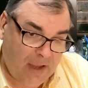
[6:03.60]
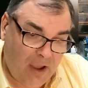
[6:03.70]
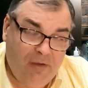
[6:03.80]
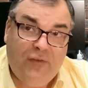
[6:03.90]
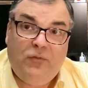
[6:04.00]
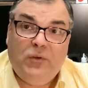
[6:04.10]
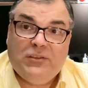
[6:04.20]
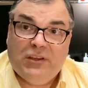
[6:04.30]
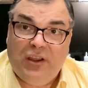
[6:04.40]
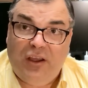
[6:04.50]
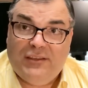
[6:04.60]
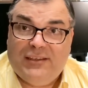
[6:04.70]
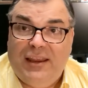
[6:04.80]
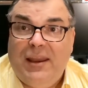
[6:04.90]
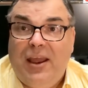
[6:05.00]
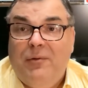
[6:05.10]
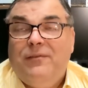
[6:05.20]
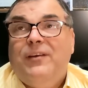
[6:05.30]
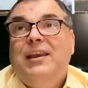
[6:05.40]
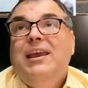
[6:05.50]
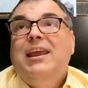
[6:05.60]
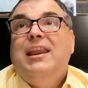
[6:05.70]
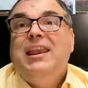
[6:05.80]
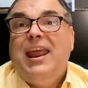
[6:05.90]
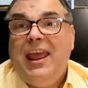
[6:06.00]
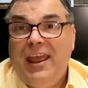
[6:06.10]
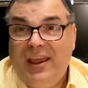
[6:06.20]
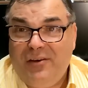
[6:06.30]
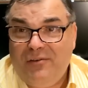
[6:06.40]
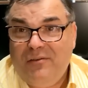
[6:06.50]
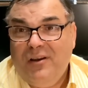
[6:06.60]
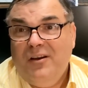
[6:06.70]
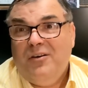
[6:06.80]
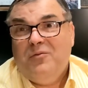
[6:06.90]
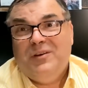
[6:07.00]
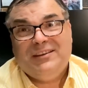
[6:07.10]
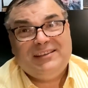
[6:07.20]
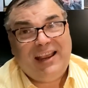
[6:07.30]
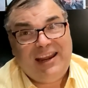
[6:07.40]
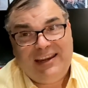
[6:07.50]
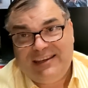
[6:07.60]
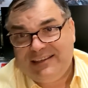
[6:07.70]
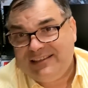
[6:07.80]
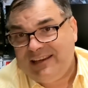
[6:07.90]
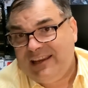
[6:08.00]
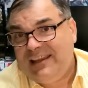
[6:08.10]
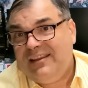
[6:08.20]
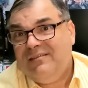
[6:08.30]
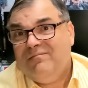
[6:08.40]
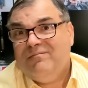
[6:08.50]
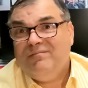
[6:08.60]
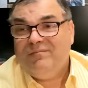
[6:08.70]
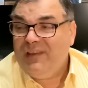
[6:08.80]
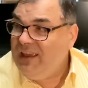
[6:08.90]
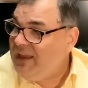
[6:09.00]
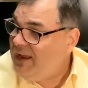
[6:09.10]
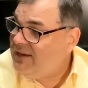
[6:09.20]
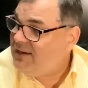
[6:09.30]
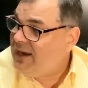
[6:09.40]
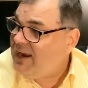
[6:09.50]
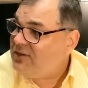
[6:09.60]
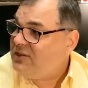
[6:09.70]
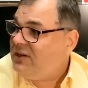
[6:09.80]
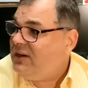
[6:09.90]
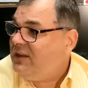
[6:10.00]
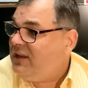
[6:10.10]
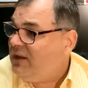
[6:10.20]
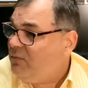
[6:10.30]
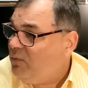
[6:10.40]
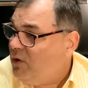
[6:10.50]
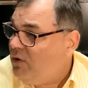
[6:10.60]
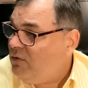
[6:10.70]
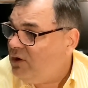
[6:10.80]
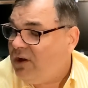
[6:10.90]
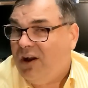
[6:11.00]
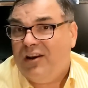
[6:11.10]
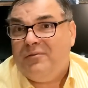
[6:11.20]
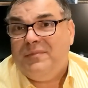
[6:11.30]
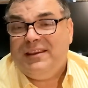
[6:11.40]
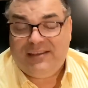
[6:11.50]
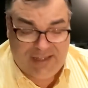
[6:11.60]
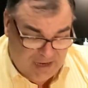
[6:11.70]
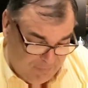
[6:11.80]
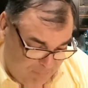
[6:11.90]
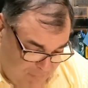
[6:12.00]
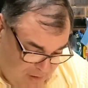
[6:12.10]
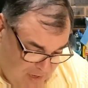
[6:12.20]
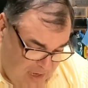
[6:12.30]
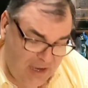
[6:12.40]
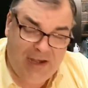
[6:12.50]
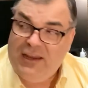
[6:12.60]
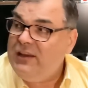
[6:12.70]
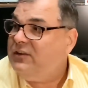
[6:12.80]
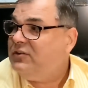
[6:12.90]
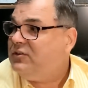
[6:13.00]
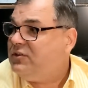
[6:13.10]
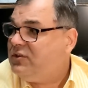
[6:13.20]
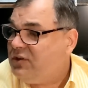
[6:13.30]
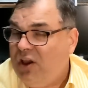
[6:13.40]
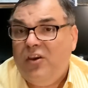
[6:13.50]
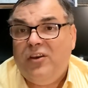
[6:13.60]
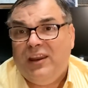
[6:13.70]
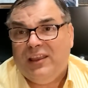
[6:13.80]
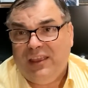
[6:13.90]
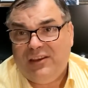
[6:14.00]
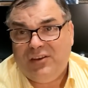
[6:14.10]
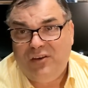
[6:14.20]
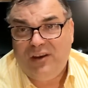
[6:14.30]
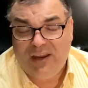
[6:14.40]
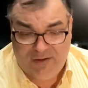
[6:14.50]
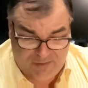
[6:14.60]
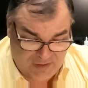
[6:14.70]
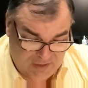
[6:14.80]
was a godsend. However, now we're starting to see internationally the world economies, they're really turning. They're turning.